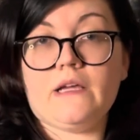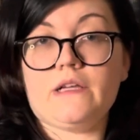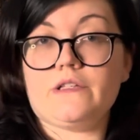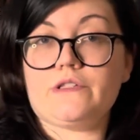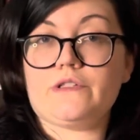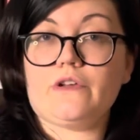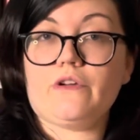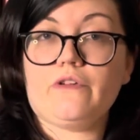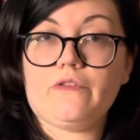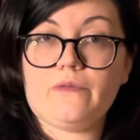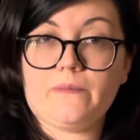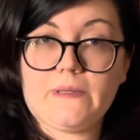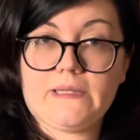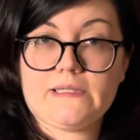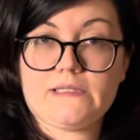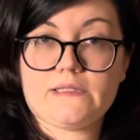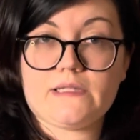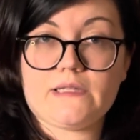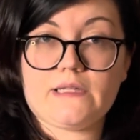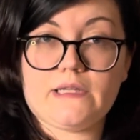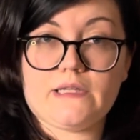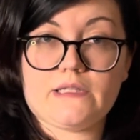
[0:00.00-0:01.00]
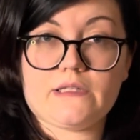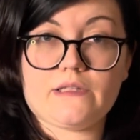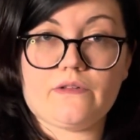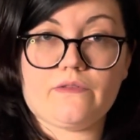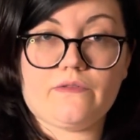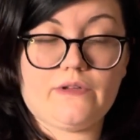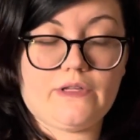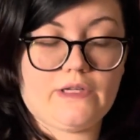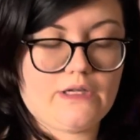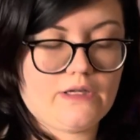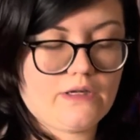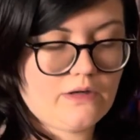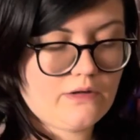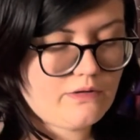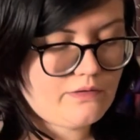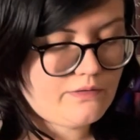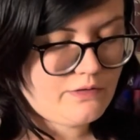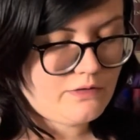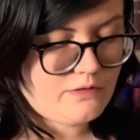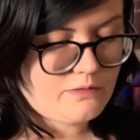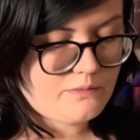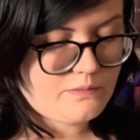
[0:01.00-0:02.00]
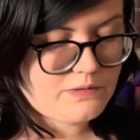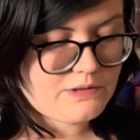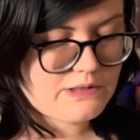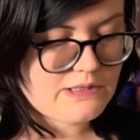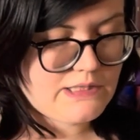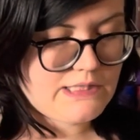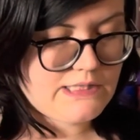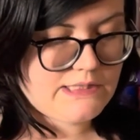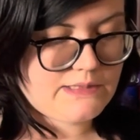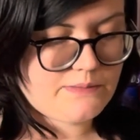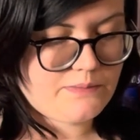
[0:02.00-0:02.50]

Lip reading: So if you made it to the end of the video, if you would please